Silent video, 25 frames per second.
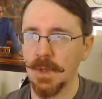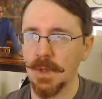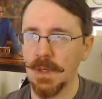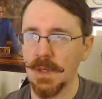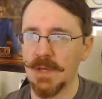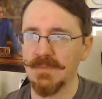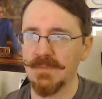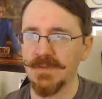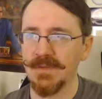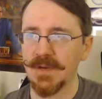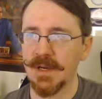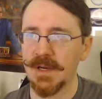
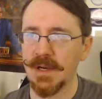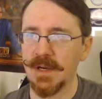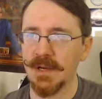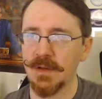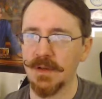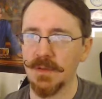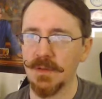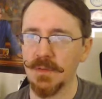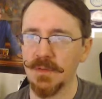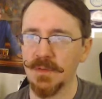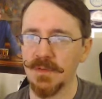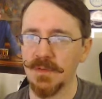I forgot how to
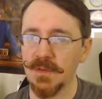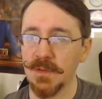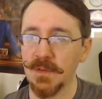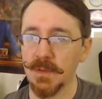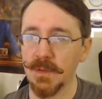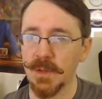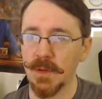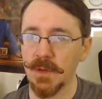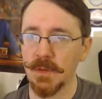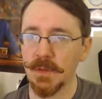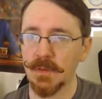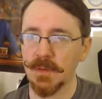do this. There we
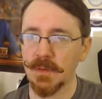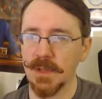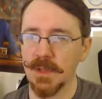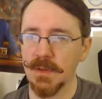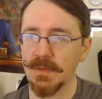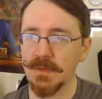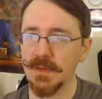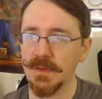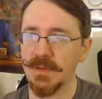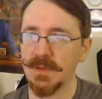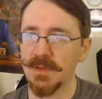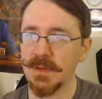go. Get
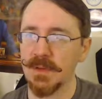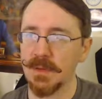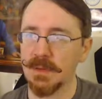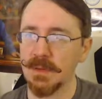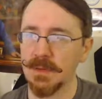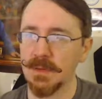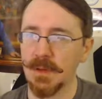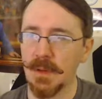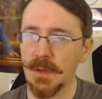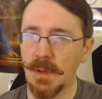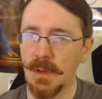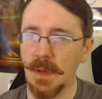rid of that.
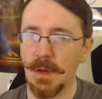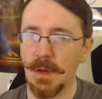Yeah.